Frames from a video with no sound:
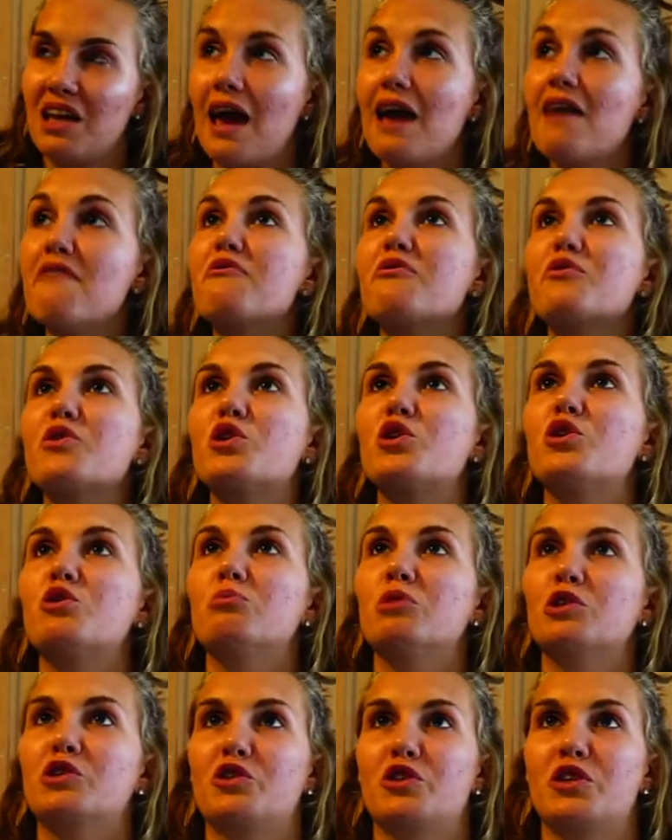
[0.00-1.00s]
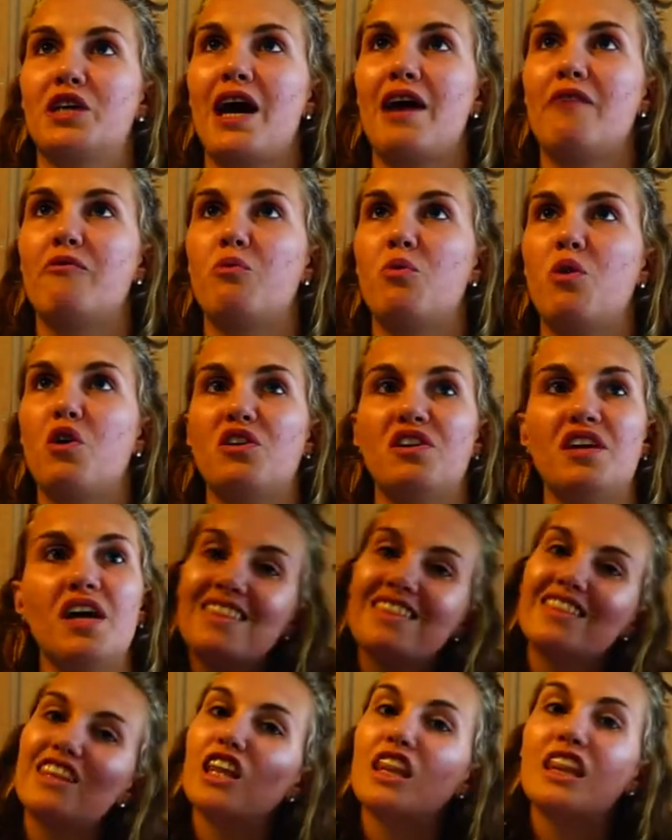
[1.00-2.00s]
every human should have one,
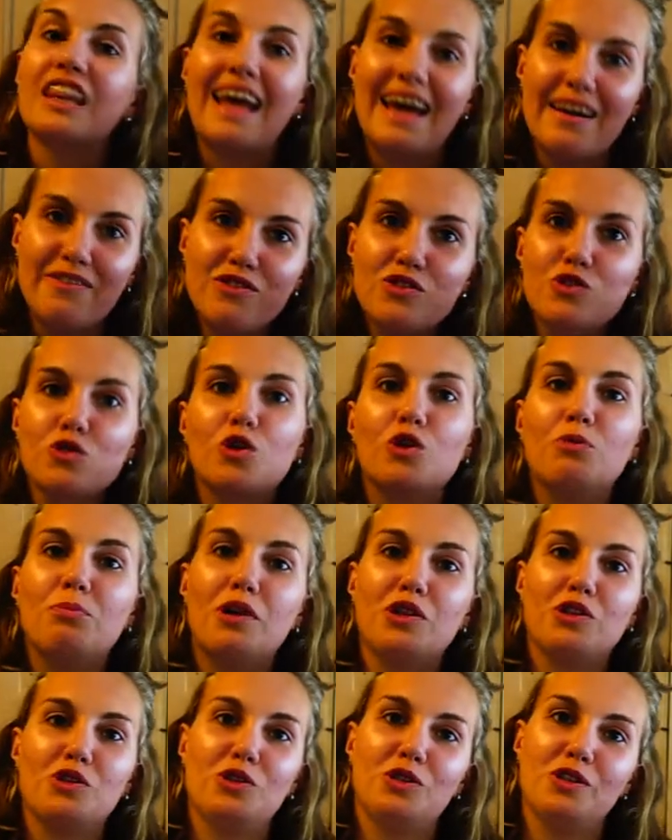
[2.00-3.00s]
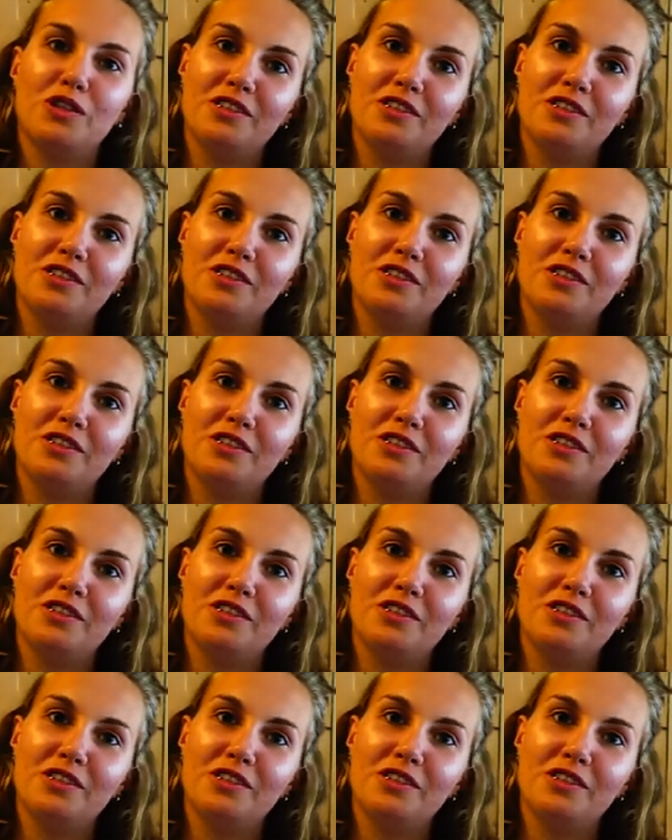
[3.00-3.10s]
the Life Straw bottle.